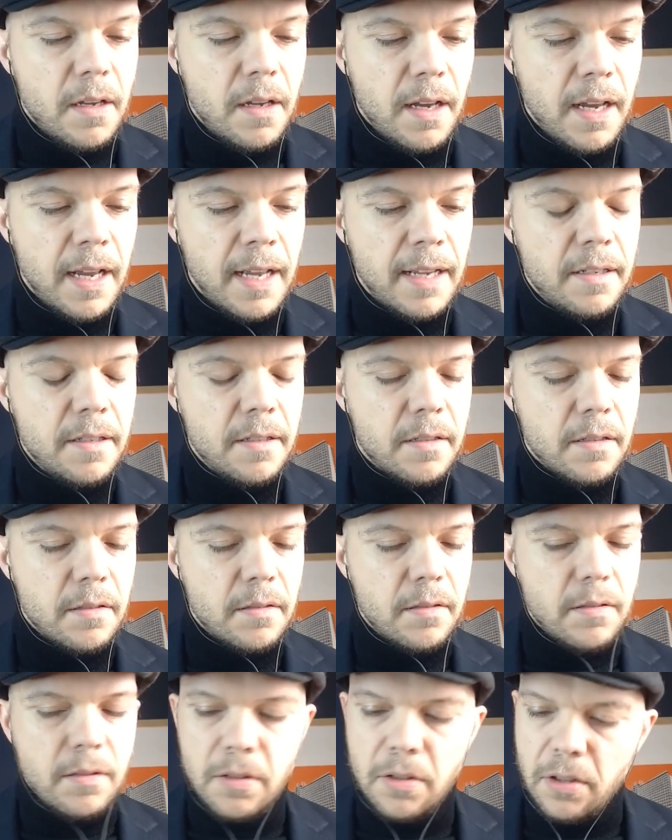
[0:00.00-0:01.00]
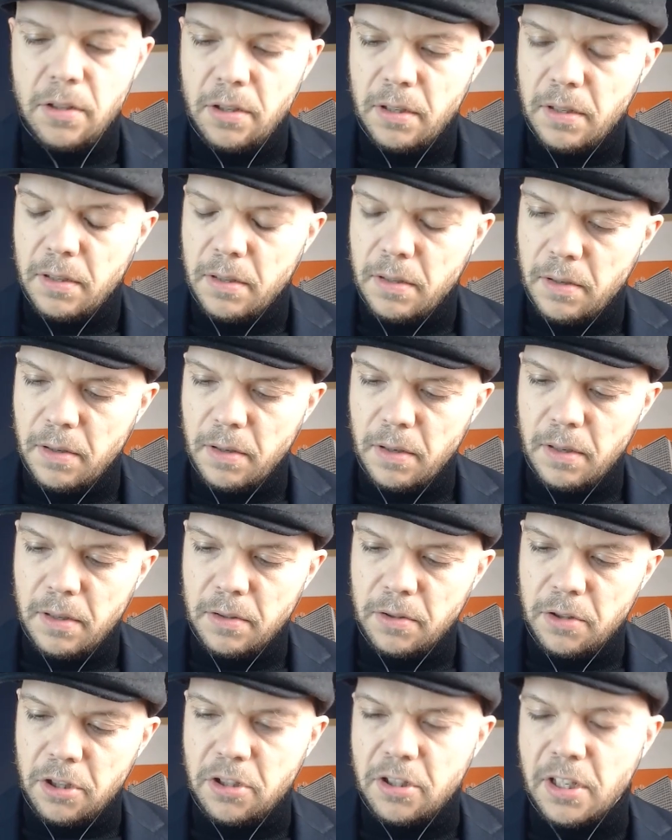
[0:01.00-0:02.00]
And
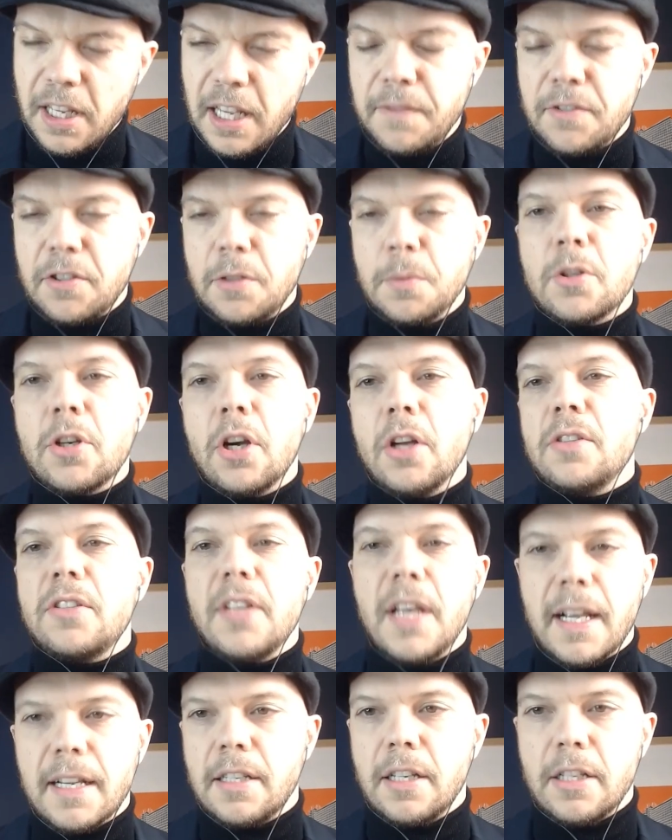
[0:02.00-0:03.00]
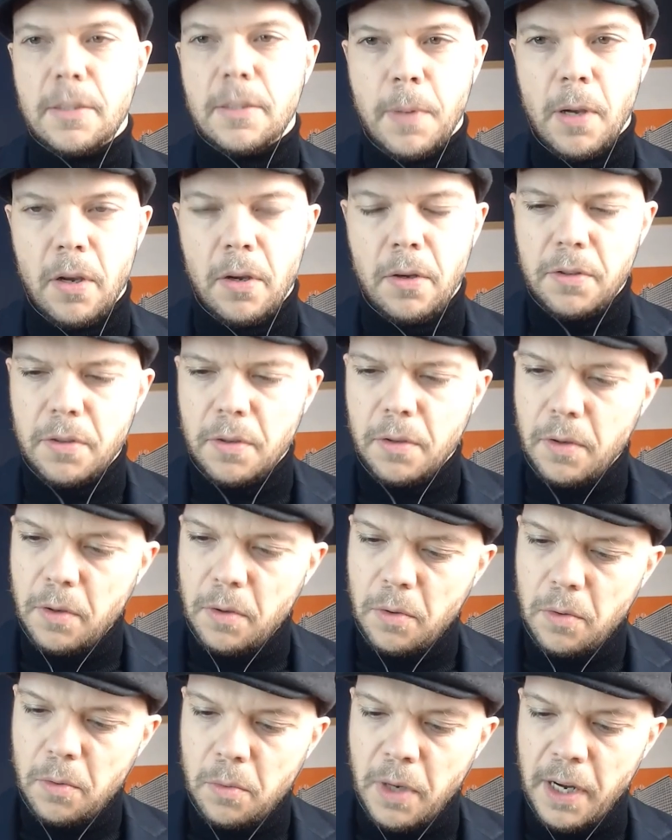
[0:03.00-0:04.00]
just to give some context, I suppose,
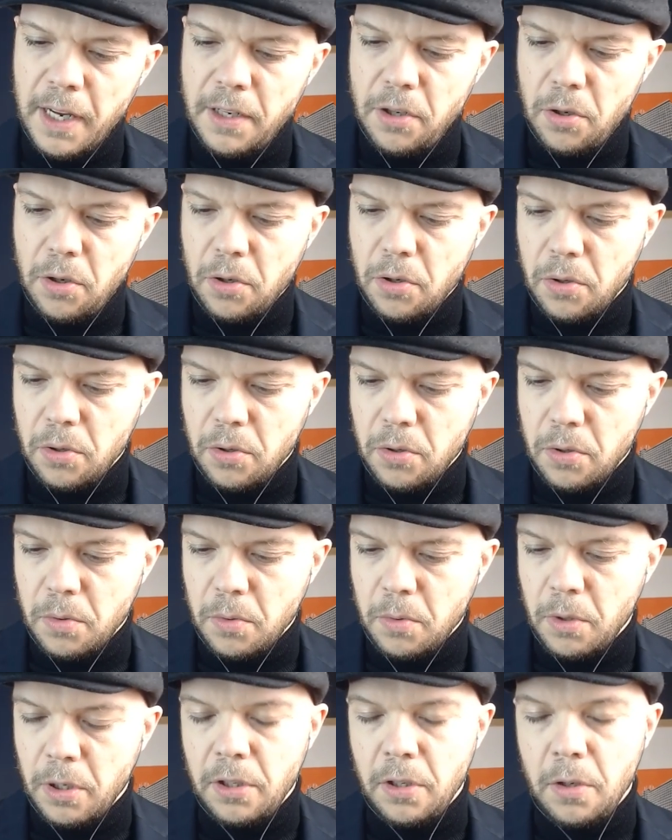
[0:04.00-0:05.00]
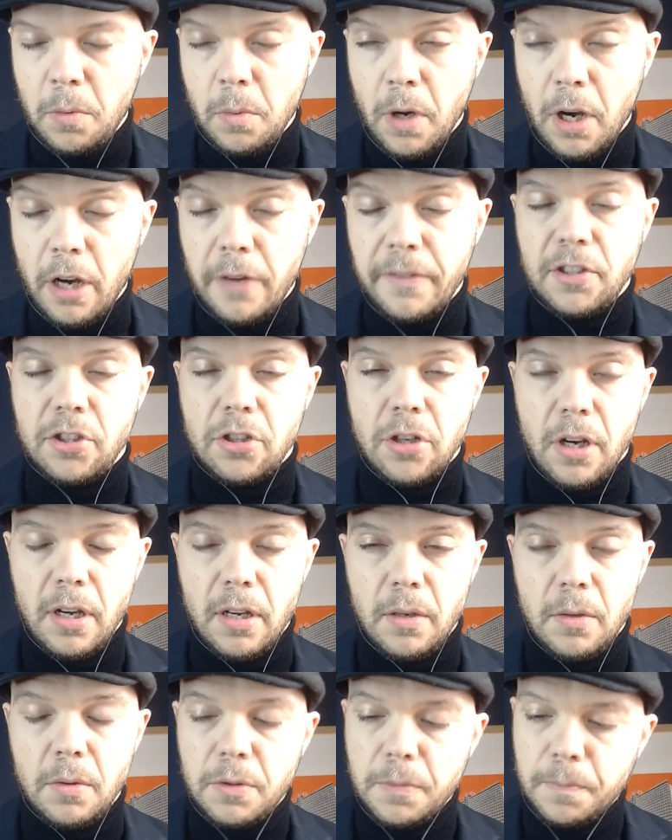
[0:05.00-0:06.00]
when you're when you were a
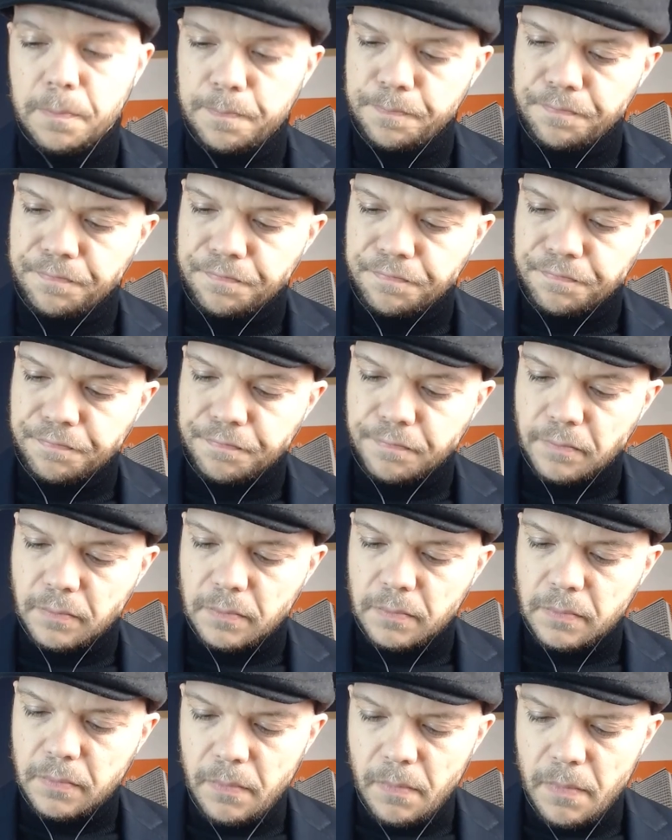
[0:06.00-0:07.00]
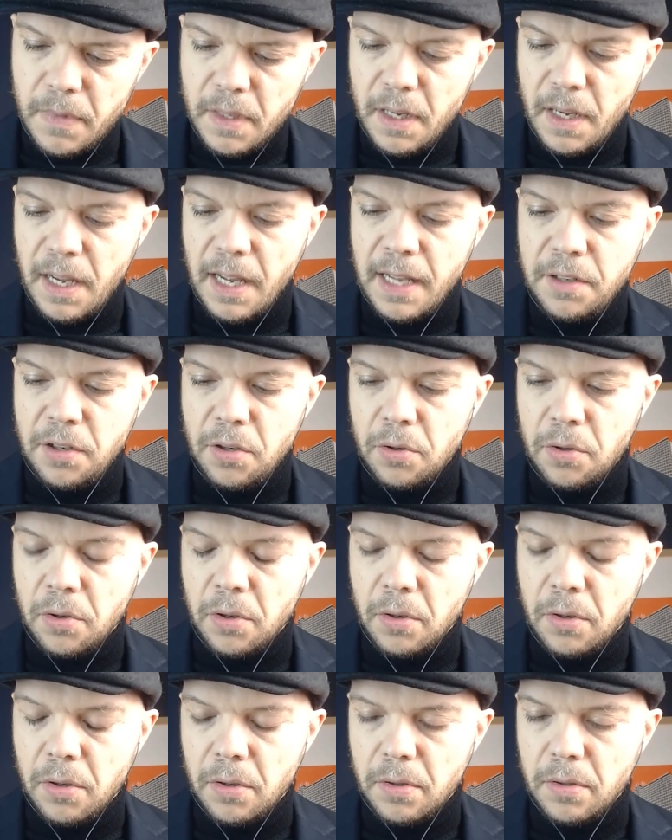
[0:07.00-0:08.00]
child and
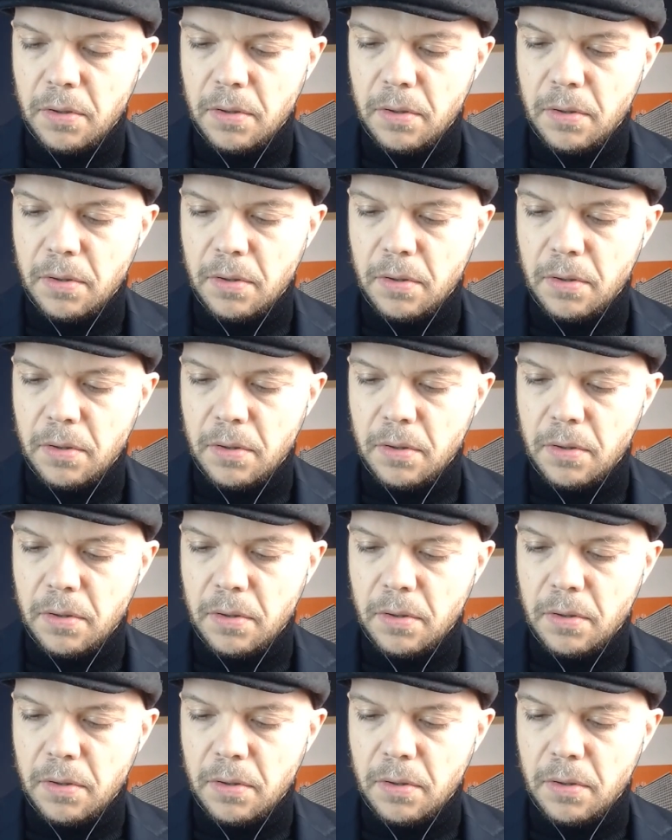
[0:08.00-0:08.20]
your